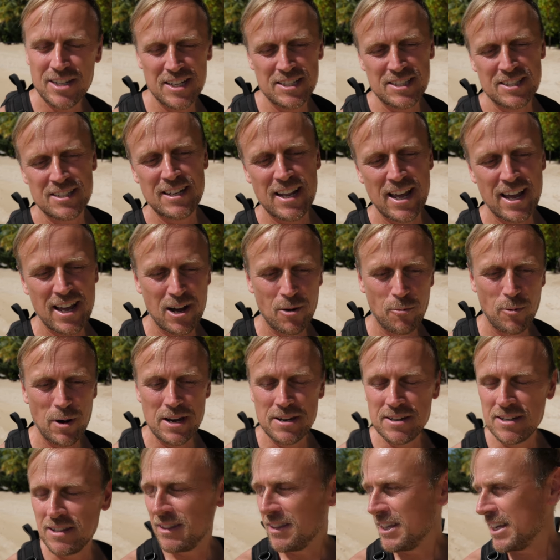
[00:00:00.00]
Yesterday I
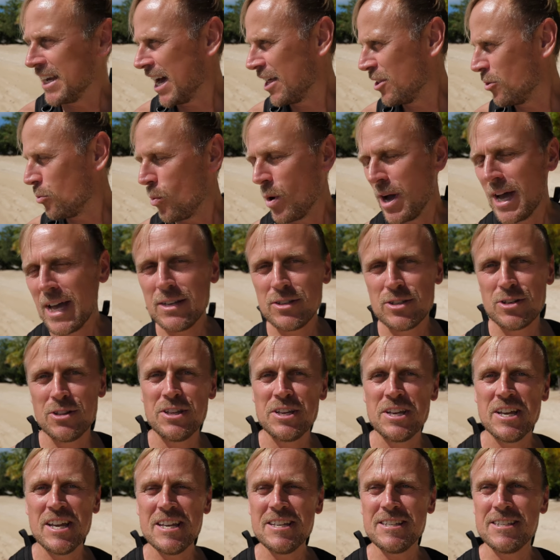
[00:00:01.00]
went the other way to
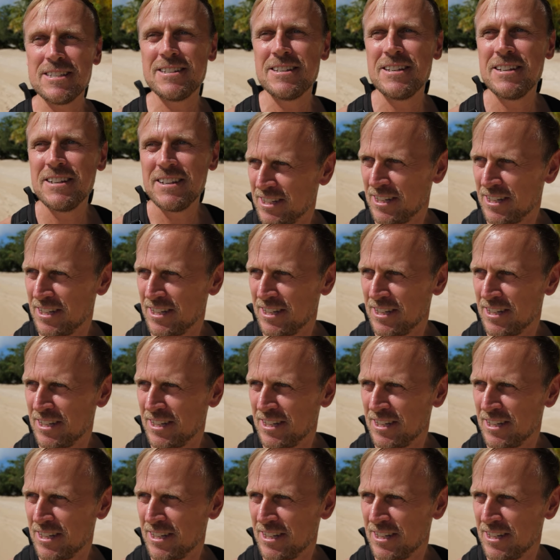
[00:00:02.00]
the east.